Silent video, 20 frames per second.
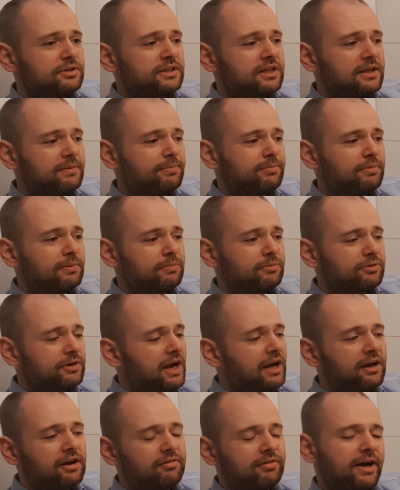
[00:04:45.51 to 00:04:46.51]
keep
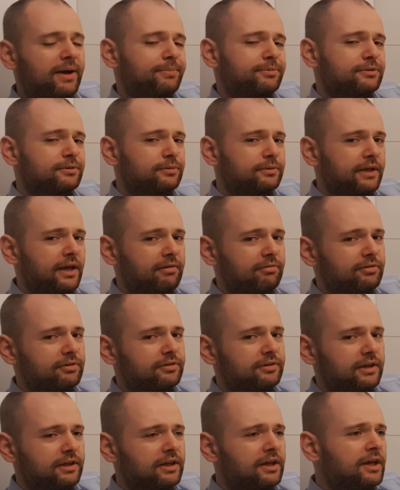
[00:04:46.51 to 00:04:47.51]
track of absolutely
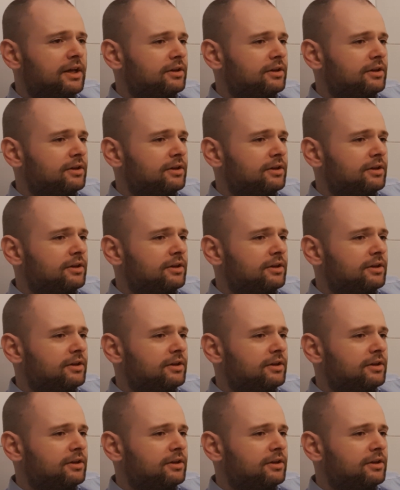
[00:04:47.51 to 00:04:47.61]
everything.